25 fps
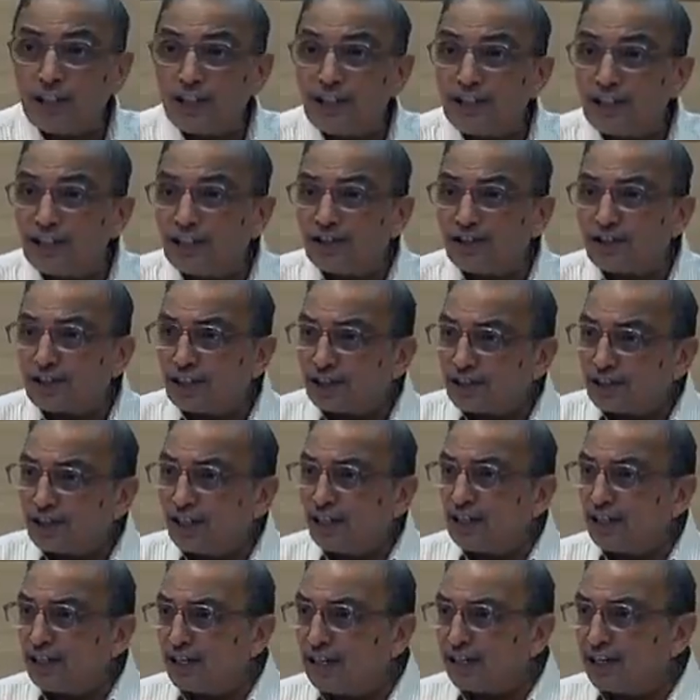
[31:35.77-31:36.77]
each
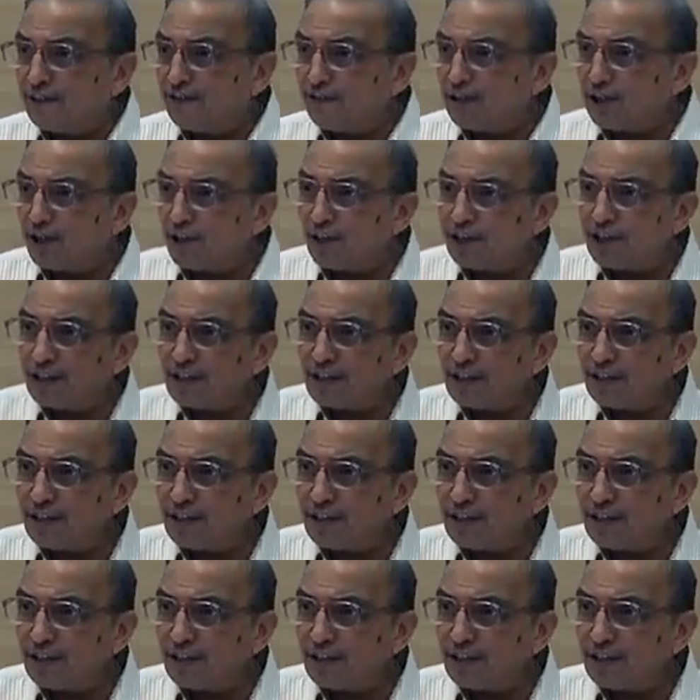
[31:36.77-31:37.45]
instruction in the given order.